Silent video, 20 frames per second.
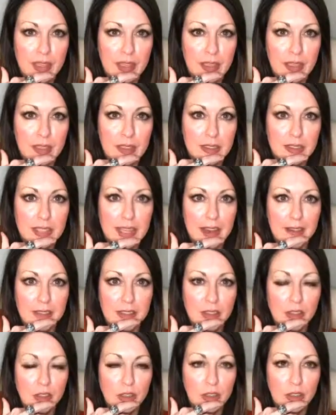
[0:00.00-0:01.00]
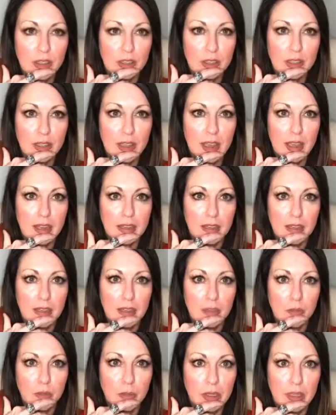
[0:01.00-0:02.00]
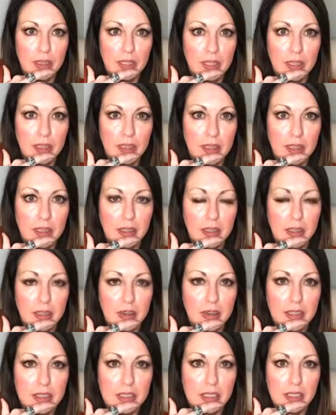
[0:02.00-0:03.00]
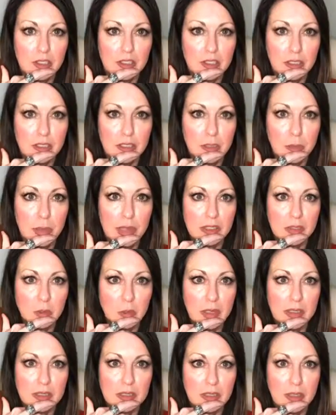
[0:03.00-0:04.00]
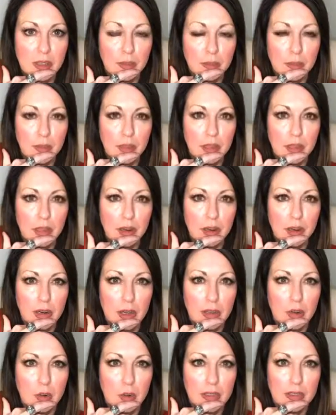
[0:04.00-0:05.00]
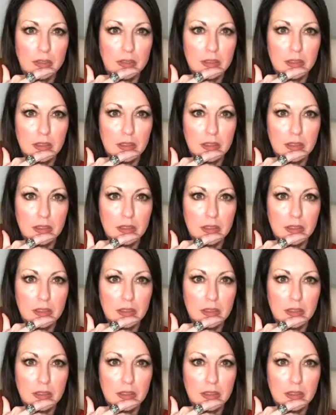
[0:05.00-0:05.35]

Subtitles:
Is having a hook and really getting their attention the best way to cut through the clutter and noise?